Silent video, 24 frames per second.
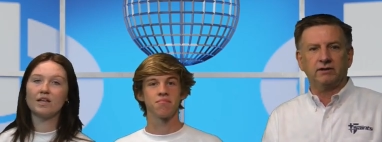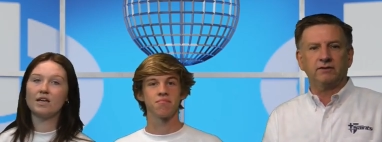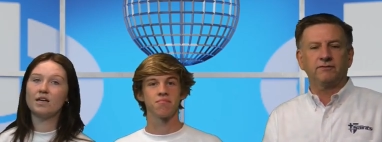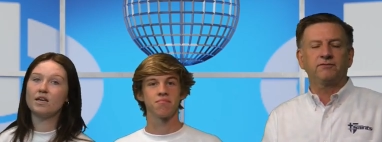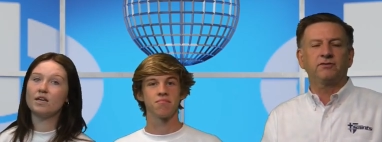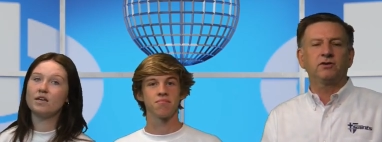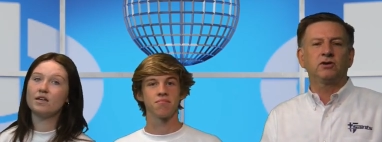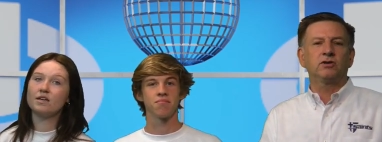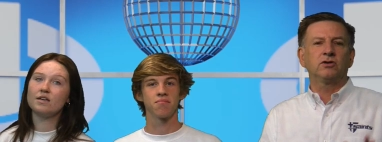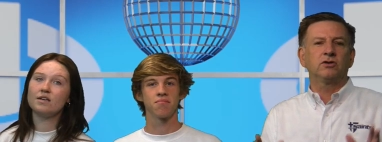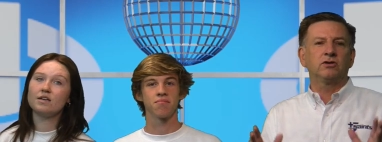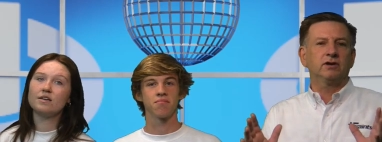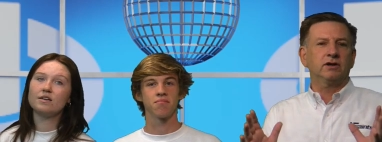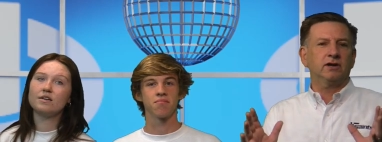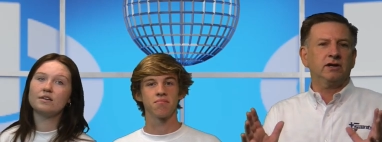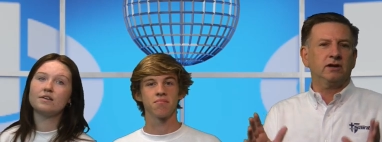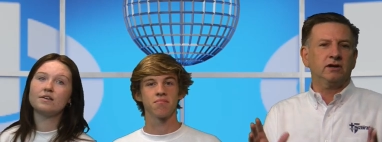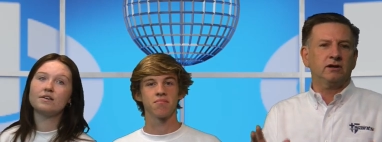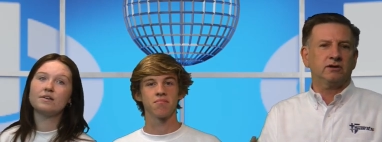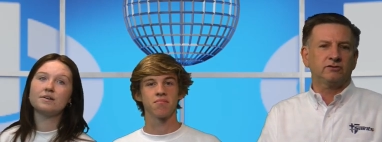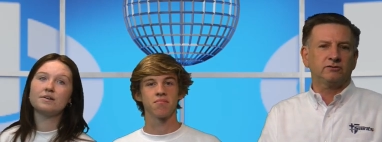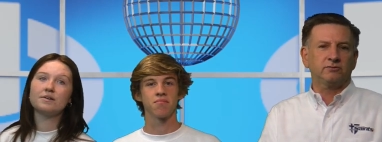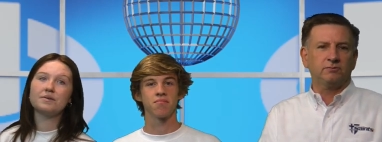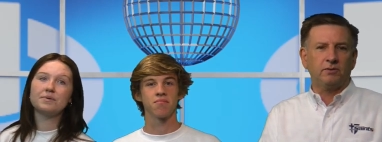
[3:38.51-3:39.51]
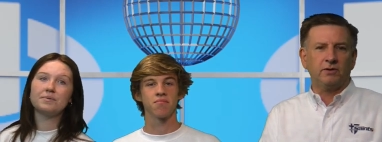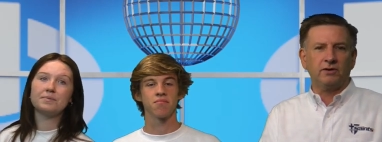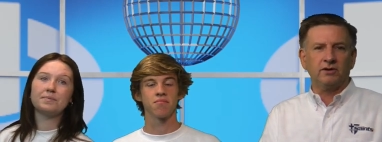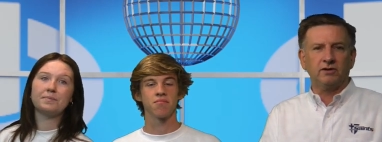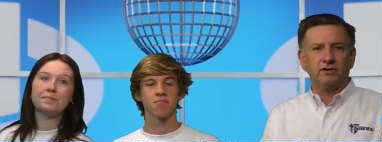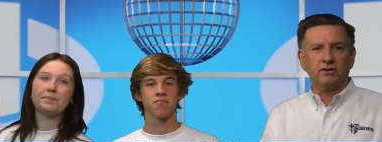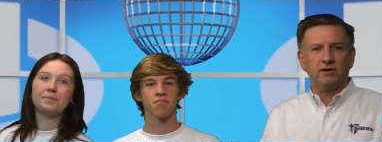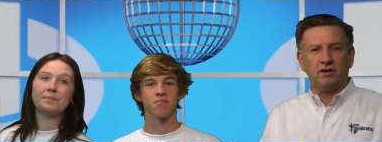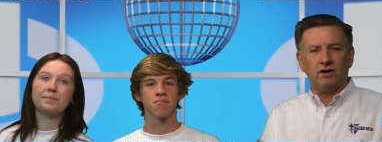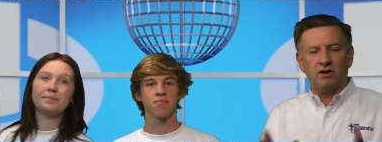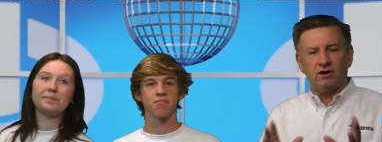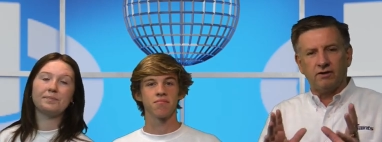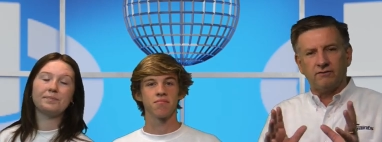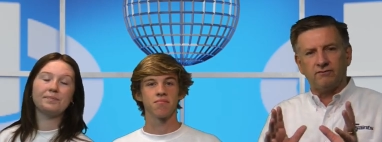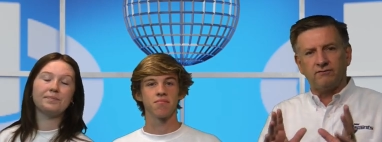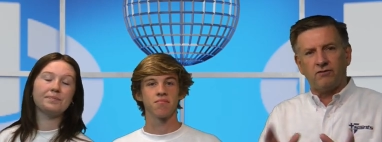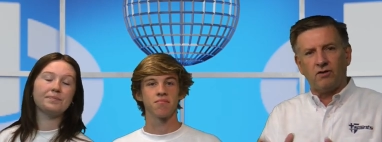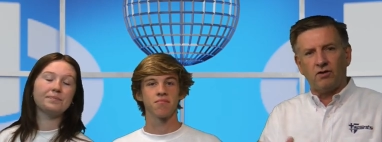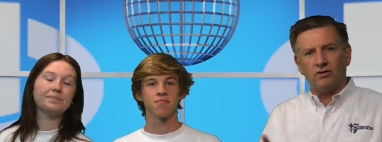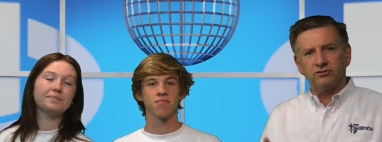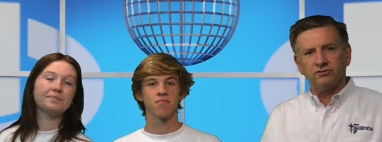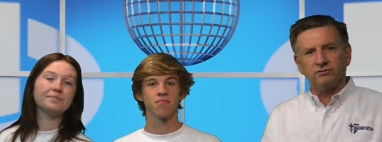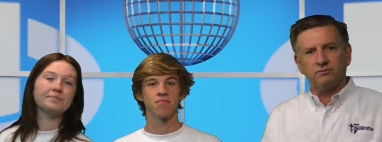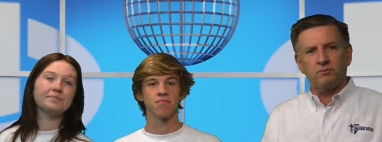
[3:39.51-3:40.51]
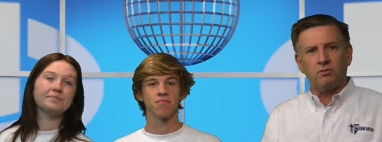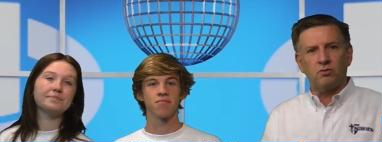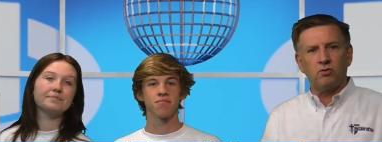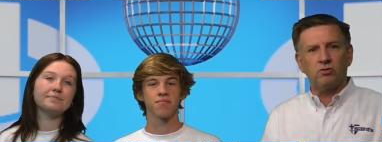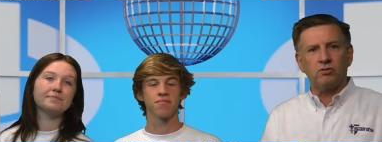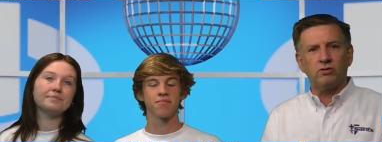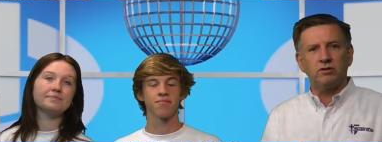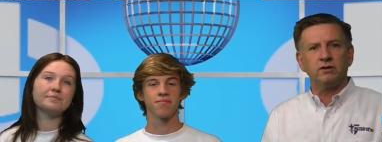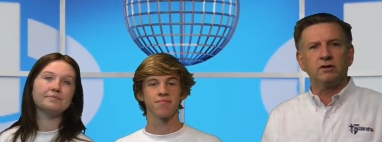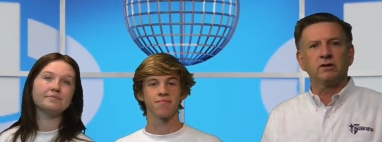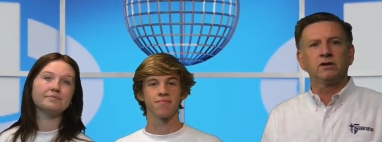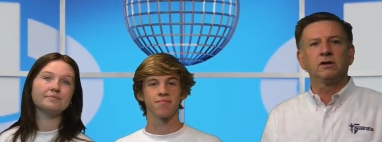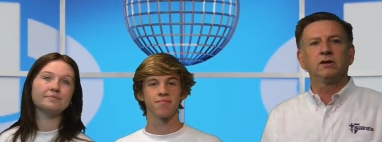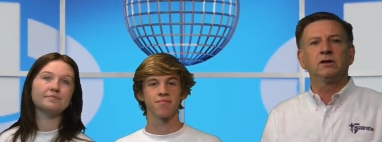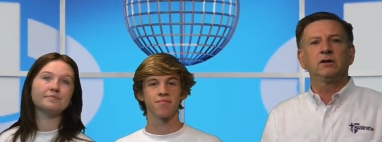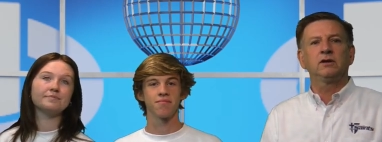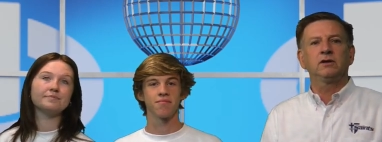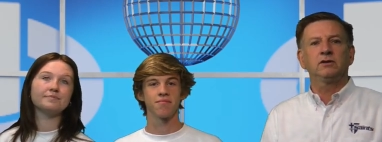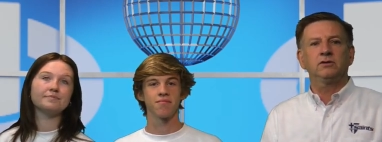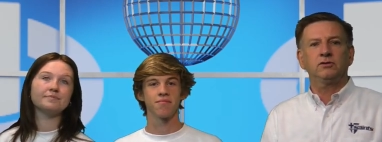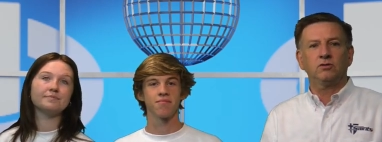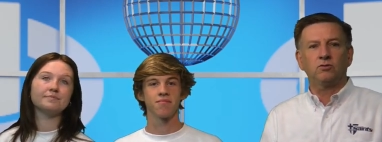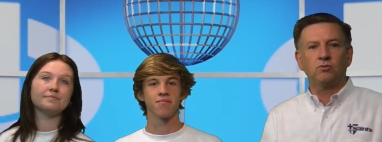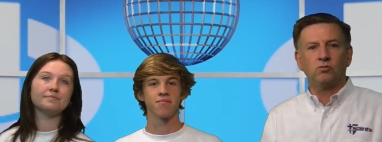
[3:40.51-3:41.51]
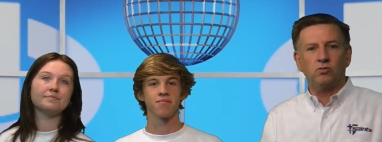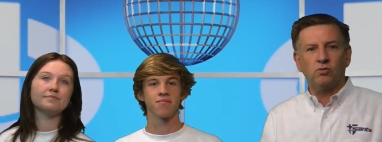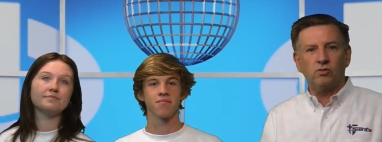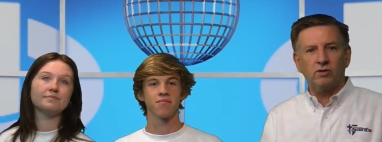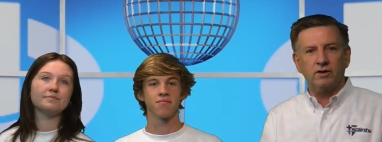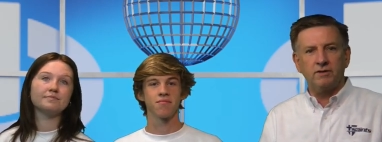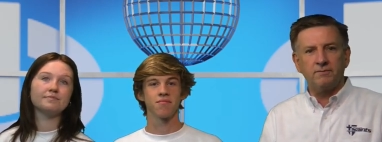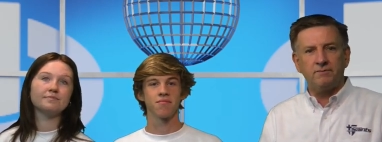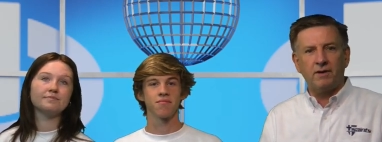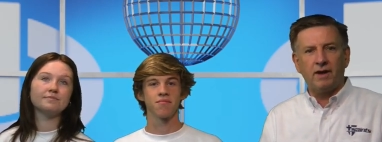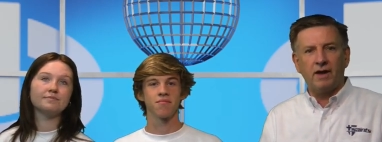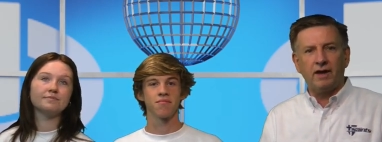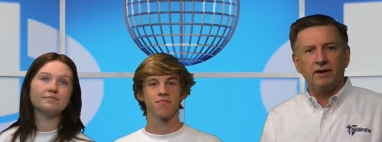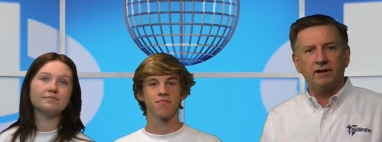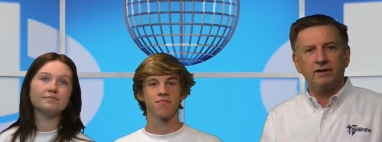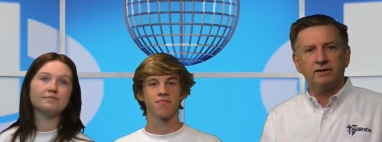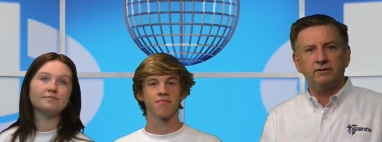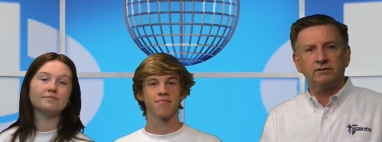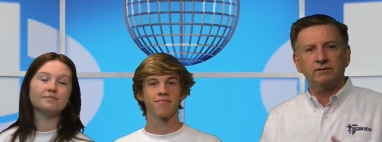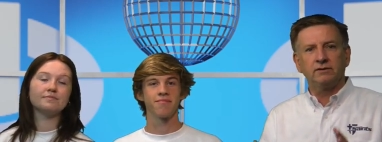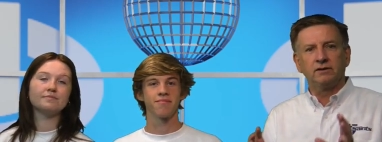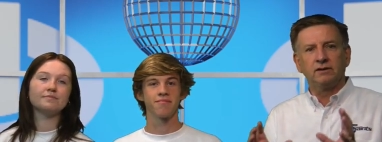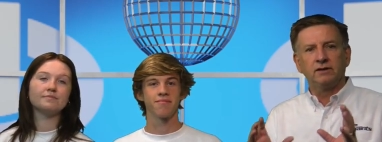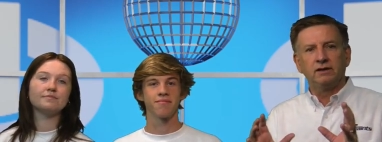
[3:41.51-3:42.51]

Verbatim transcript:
Speaker 1: If you're in a spring, uh, fall sport, don't worry about it.